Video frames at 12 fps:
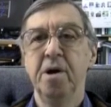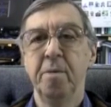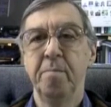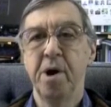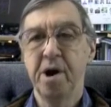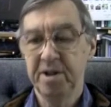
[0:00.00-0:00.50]

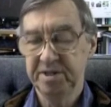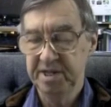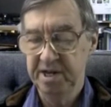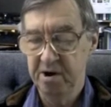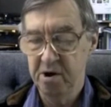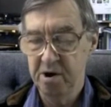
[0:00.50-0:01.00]
Upon his
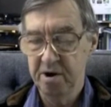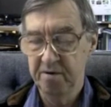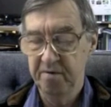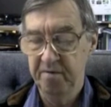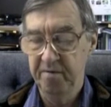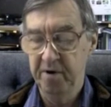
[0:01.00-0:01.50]
heart
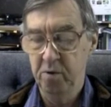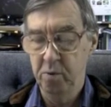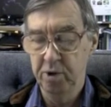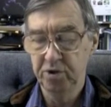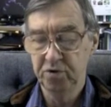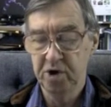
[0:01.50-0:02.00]
fell
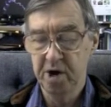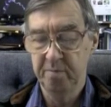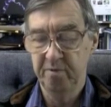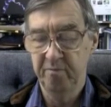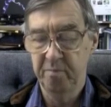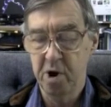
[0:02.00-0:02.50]
one
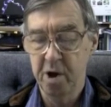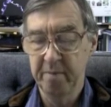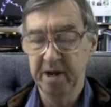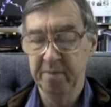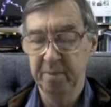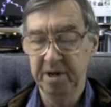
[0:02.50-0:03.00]
drop of
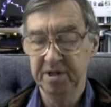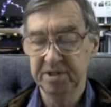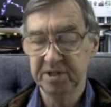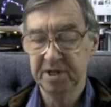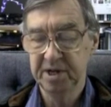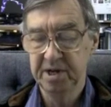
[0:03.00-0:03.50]
Brahmic
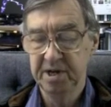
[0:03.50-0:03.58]
bliss,